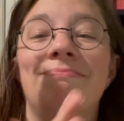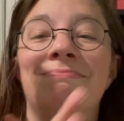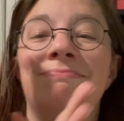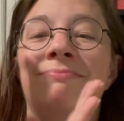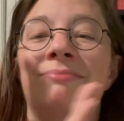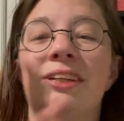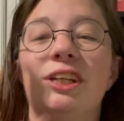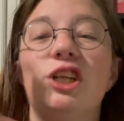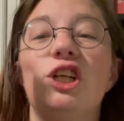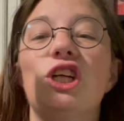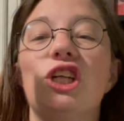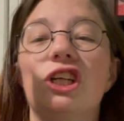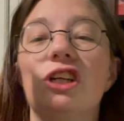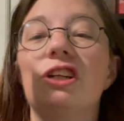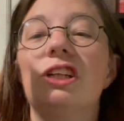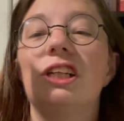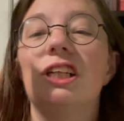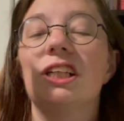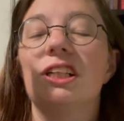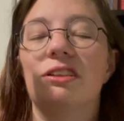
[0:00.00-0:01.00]
you
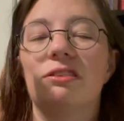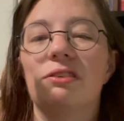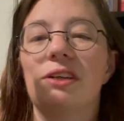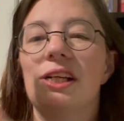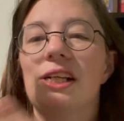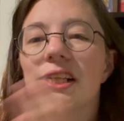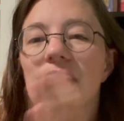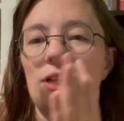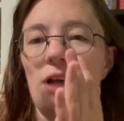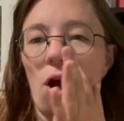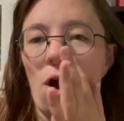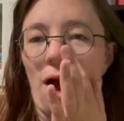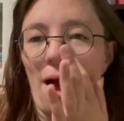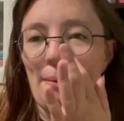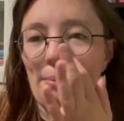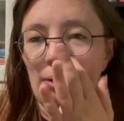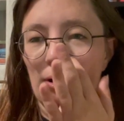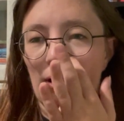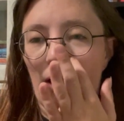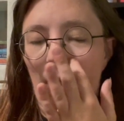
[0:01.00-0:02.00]
should just read Joe
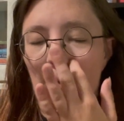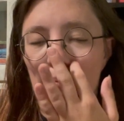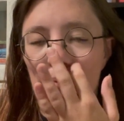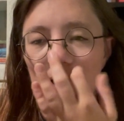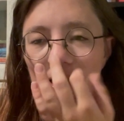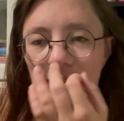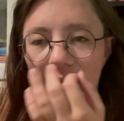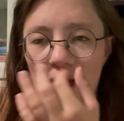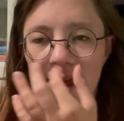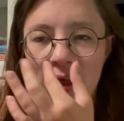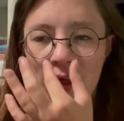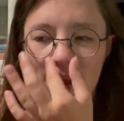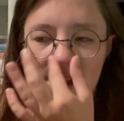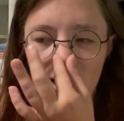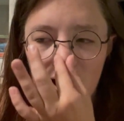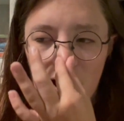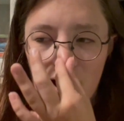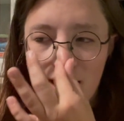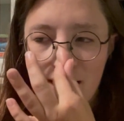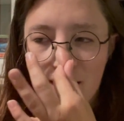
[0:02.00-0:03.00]
Abercrombie.
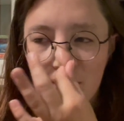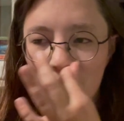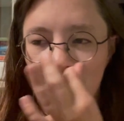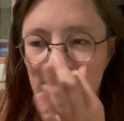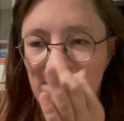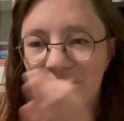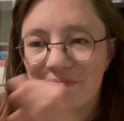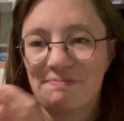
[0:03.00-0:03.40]
I